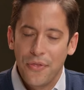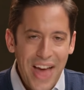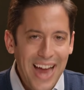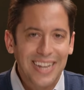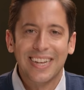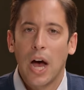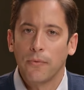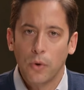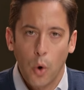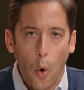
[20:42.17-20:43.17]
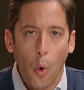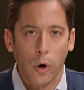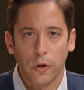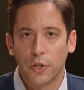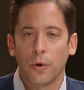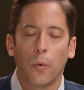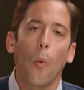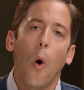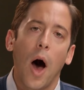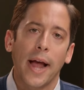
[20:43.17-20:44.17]
That is, of course,
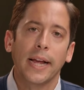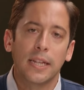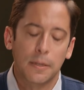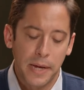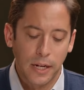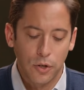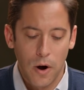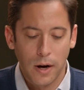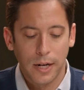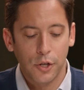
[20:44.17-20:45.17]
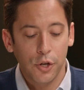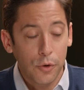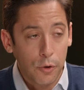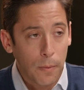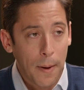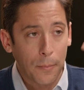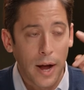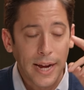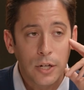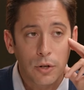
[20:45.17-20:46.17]
why it is being targeted. You, you remember
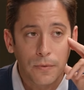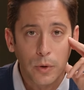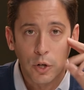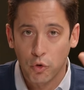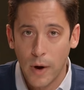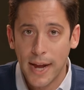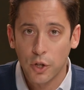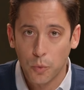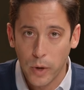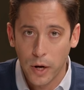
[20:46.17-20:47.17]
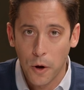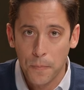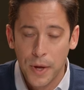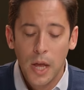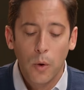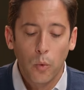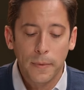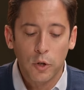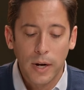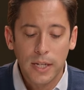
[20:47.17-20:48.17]
I interviewed a trans widow,
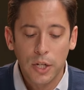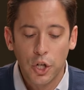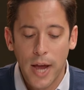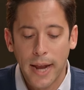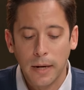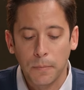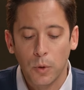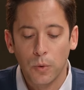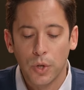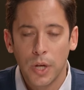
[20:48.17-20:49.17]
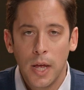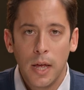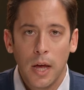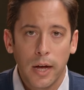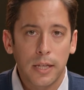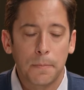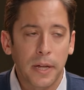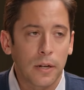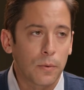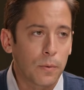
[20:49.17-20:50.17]
woman Tracy Shannon, whose
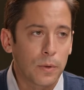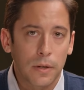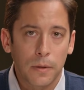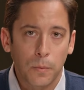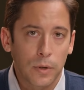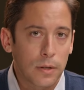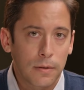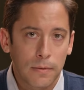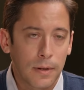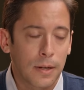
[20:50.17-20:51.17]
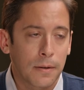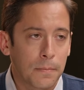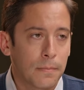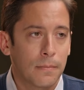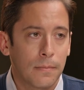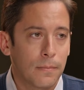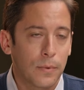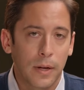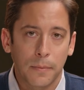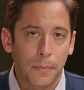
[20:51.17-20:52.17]
husband was was uh,
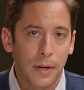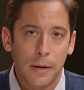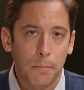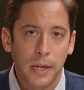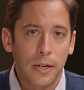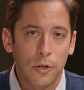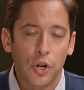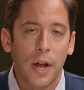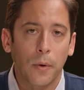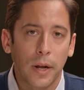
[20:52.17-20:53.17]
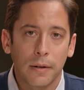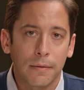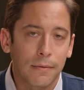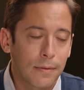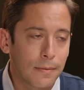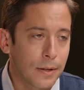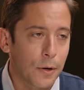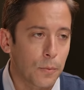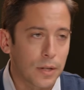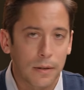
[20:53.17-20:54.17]
a, a complete degenerate and, you
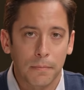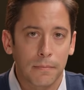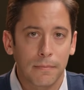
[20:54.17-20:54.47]
know, was a,